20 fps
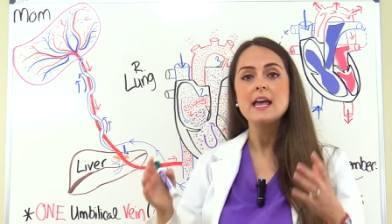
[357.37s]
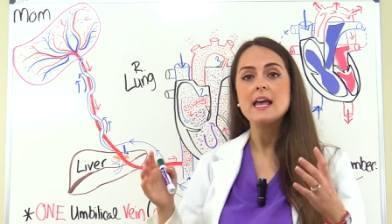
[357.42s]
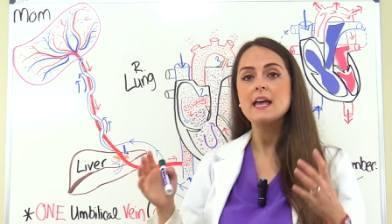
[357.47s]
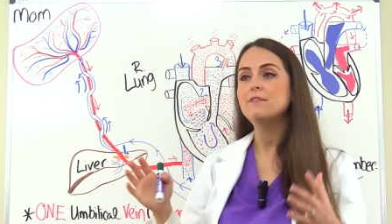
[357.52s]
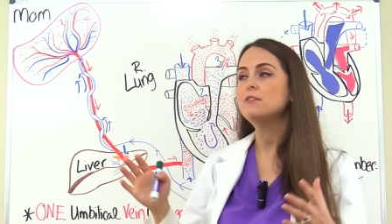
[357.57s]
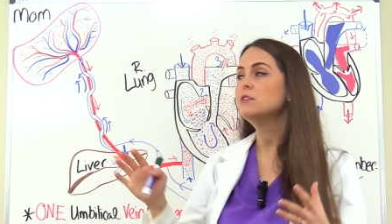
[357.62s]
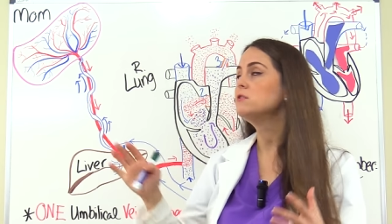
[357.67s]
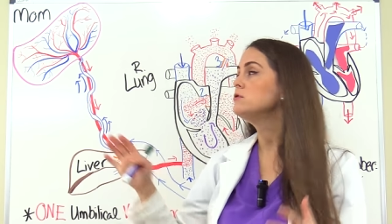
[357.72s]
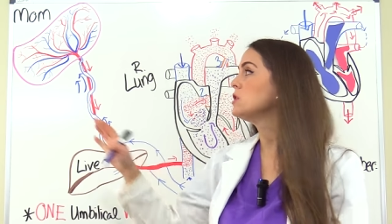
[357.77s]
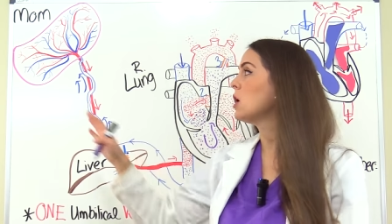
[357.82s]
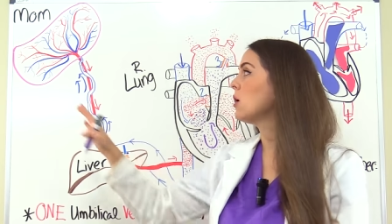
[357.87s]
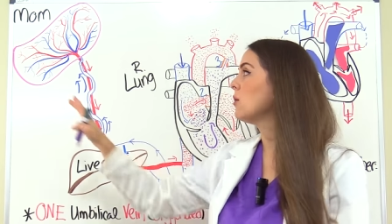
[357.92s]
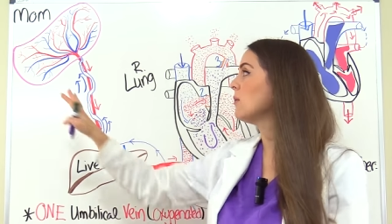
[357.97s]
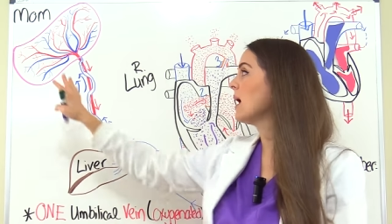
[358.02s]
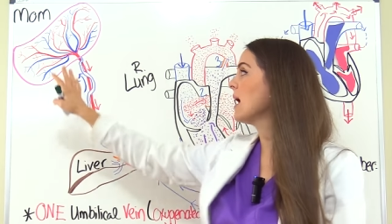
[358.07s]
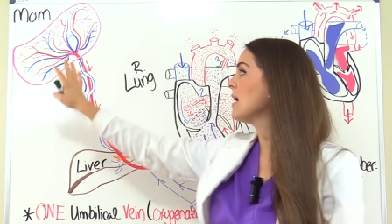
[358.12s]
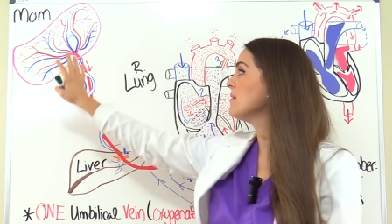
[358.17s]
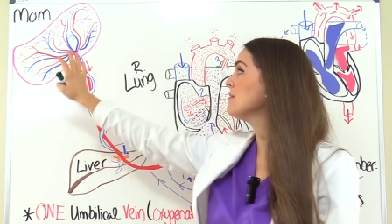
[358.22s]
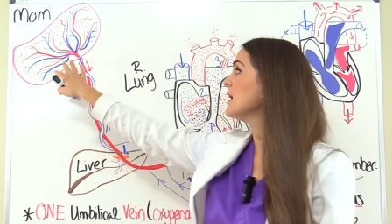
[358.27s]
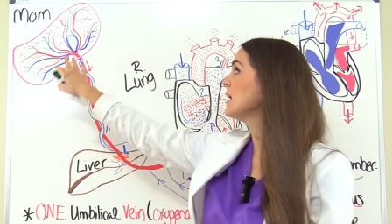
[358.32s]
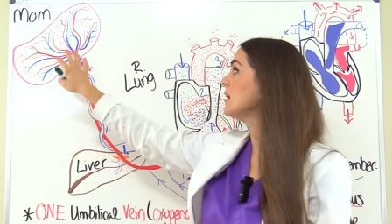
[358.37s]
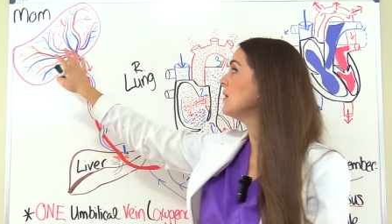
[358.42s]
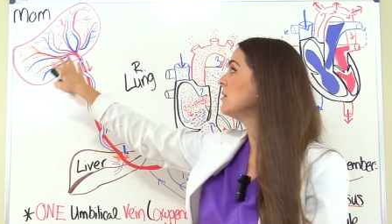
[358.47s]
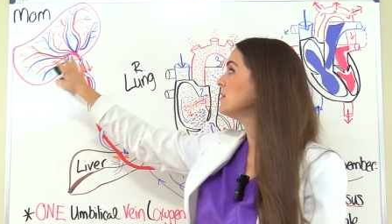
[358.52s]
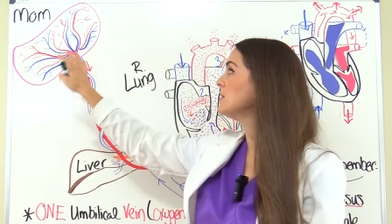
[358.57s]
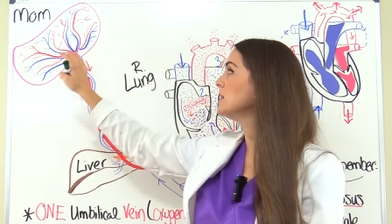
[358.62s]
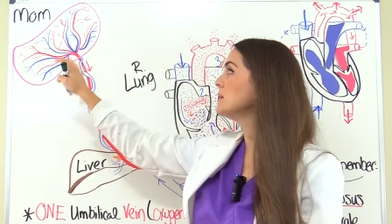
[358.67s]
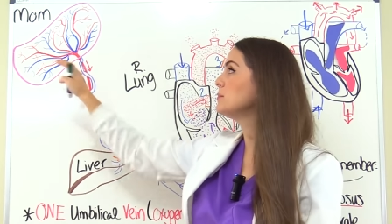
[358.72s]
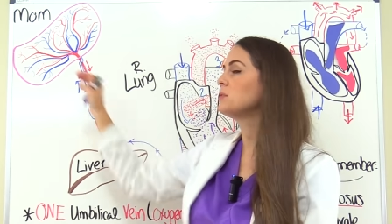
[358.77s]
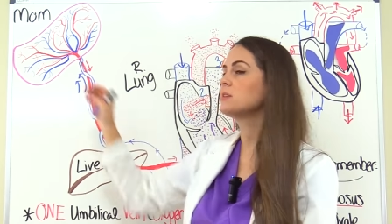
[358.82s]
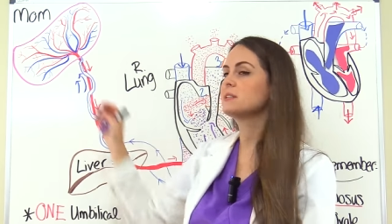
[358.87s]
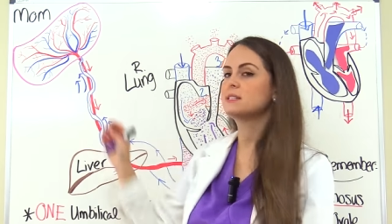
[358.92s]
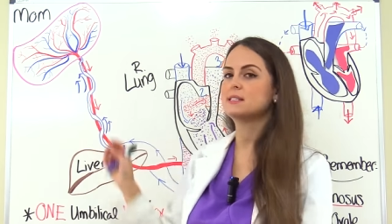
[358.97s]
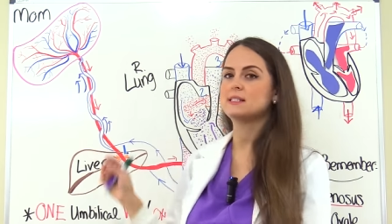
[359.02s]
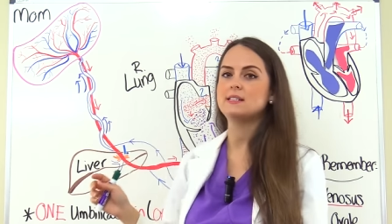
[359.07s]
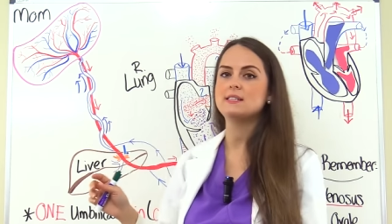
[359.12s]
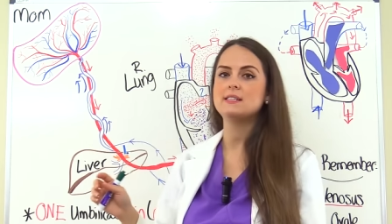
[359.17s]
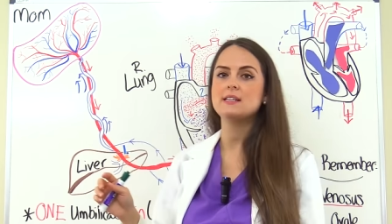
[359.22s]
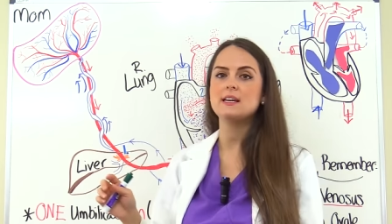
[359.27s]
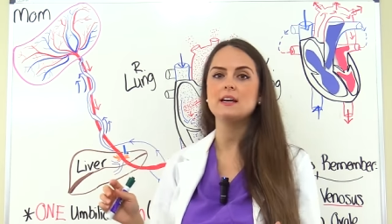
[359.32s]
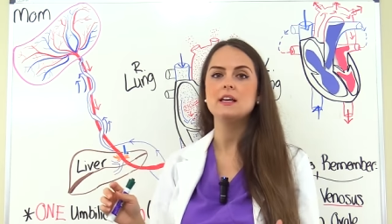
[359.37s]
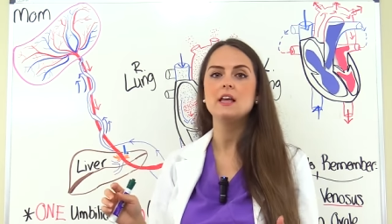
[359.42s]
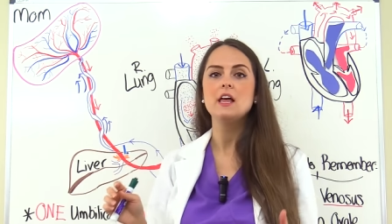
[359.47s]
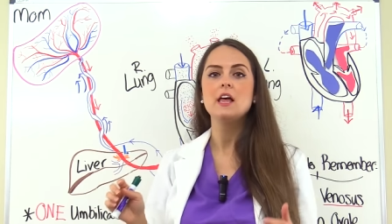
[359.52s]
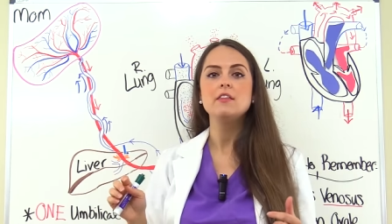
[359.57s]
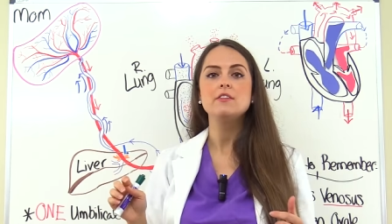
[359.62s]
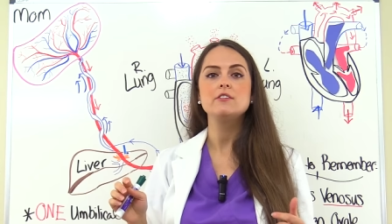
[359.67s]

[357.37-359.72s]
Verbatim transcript: If you don't have a healthy placenta,